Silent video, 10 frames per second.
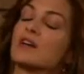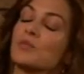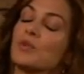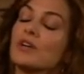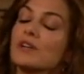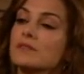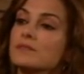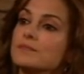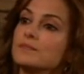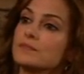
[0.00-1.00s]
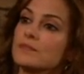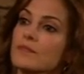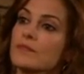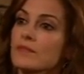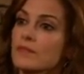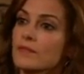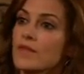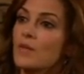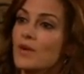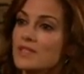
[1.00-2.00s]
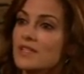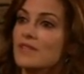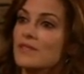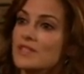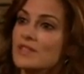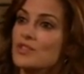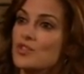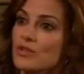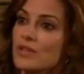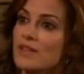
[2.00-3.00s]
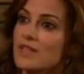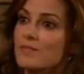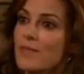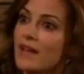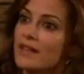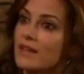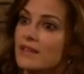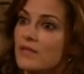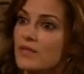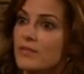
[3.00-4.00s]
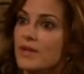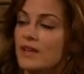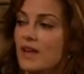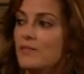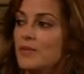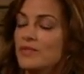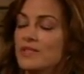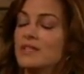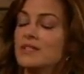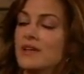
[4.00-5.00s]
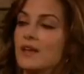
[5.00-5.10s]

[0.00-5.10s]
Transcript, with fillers: going to work. He wants to convince the jury that he's madly in love with me and I've been resisting